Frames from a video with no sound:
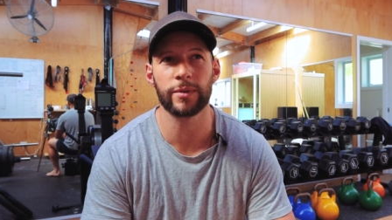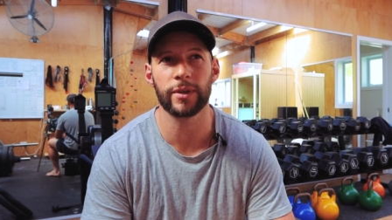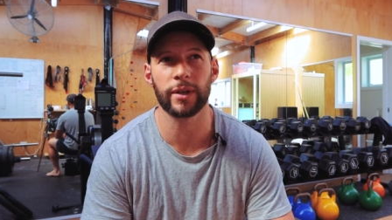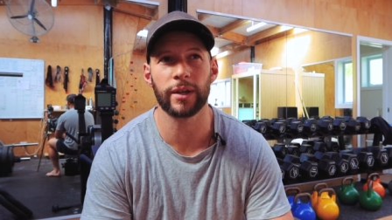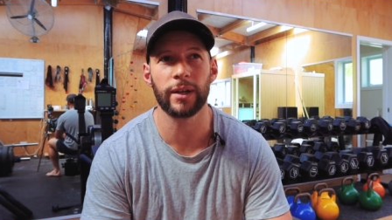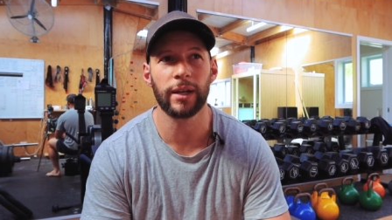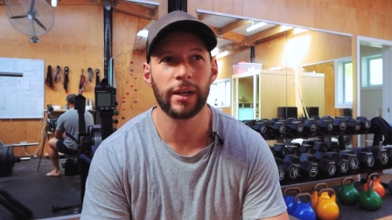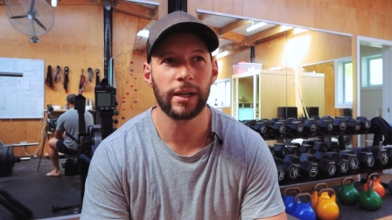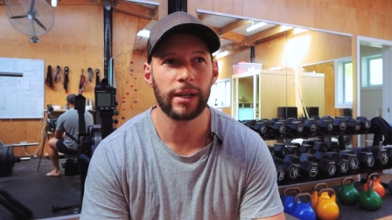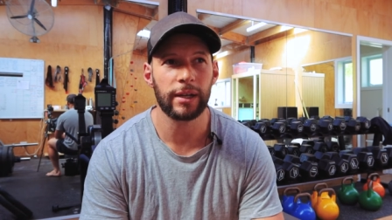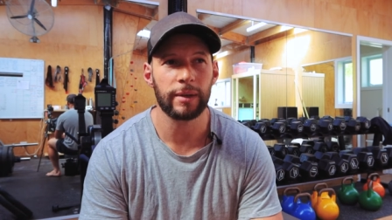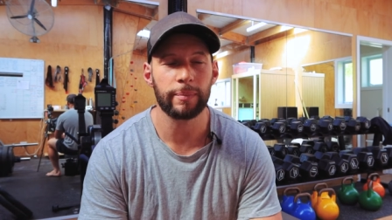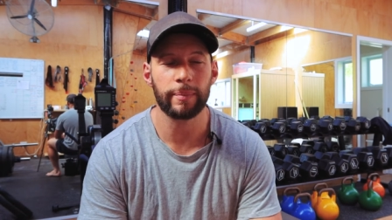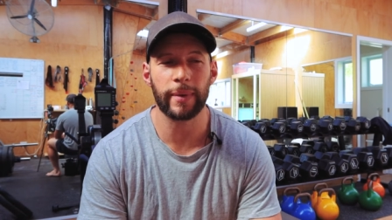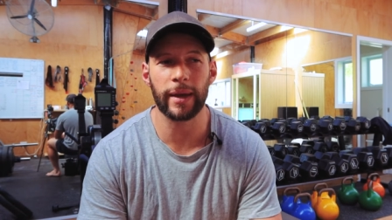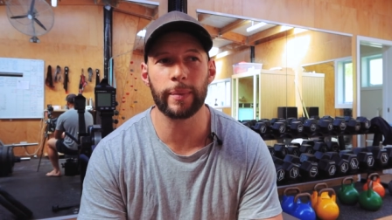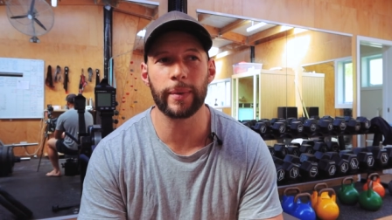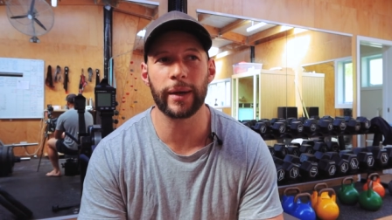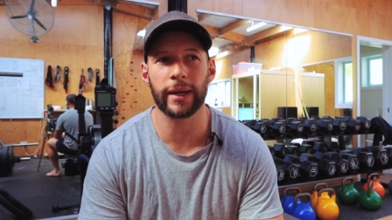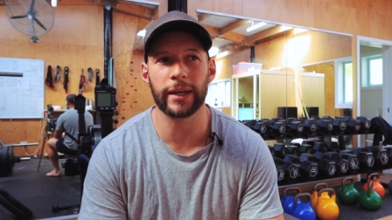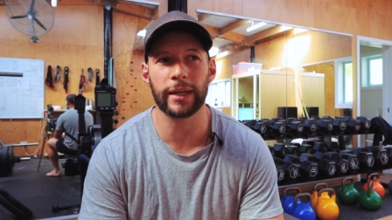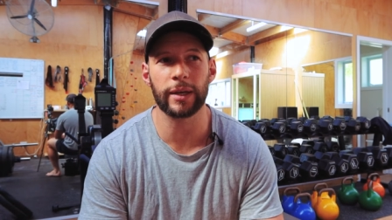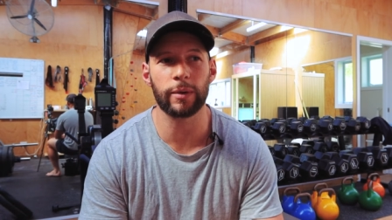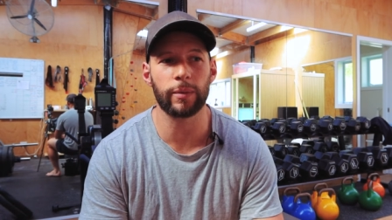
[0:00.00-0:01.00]
So
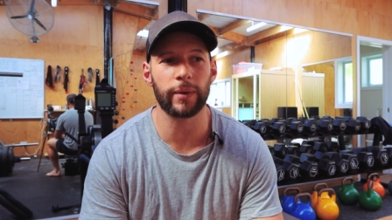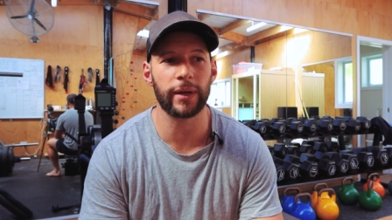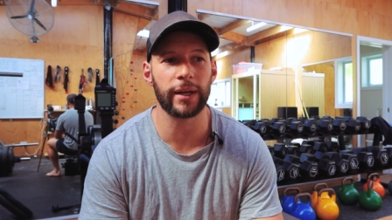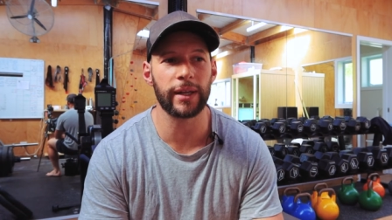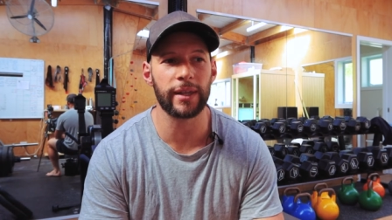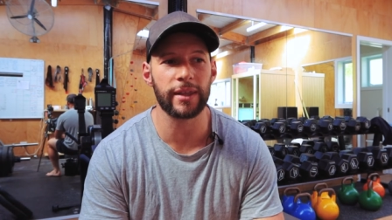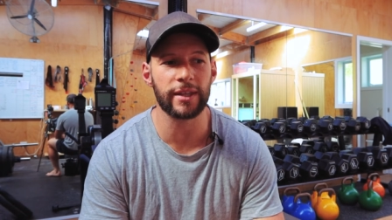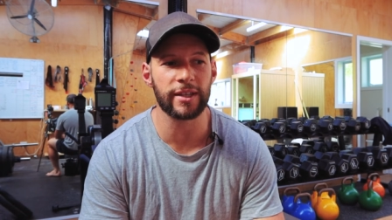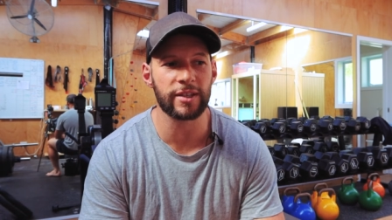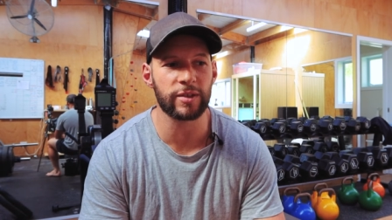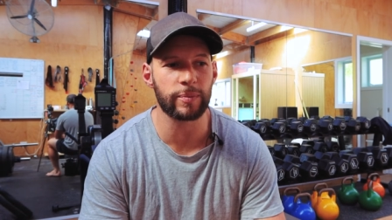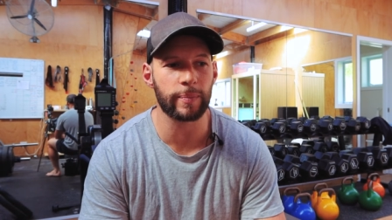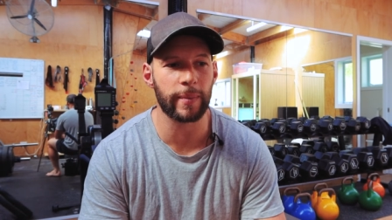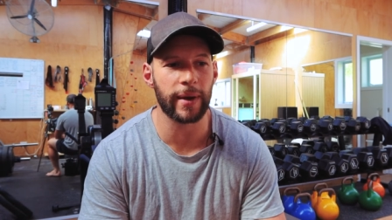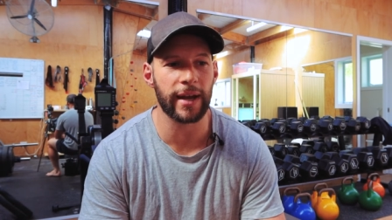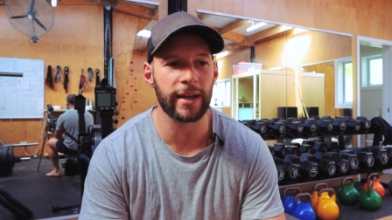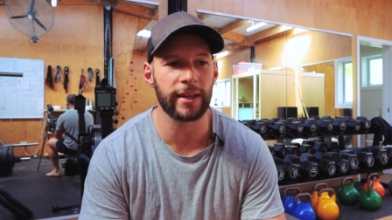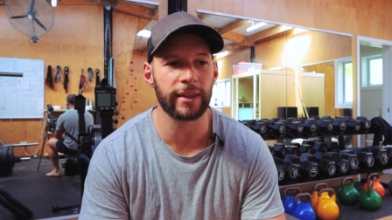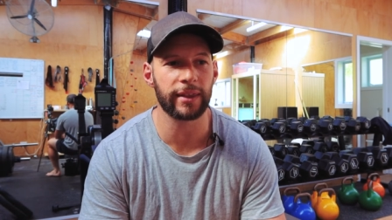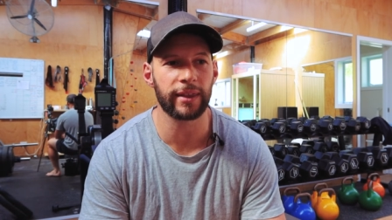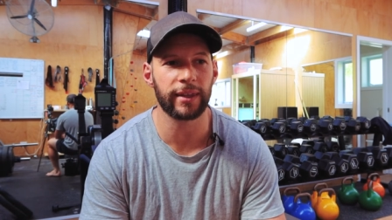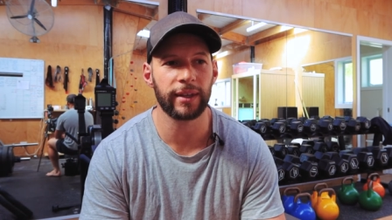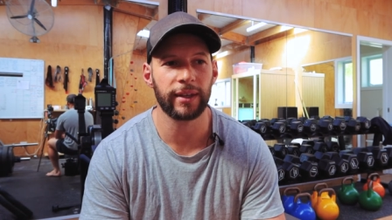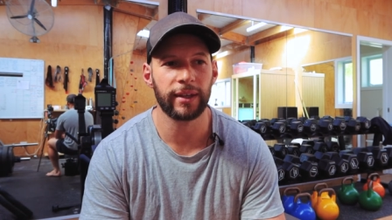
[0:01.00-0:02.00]
maybe I get one in this
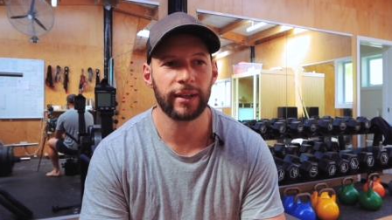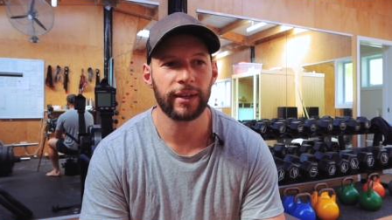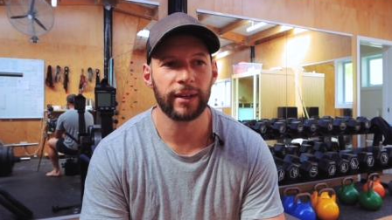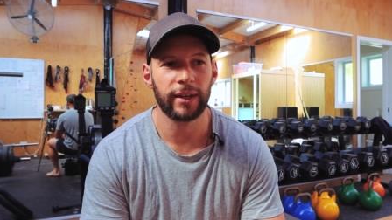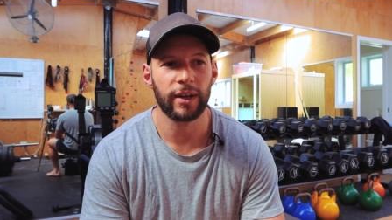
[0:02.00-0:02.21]
month,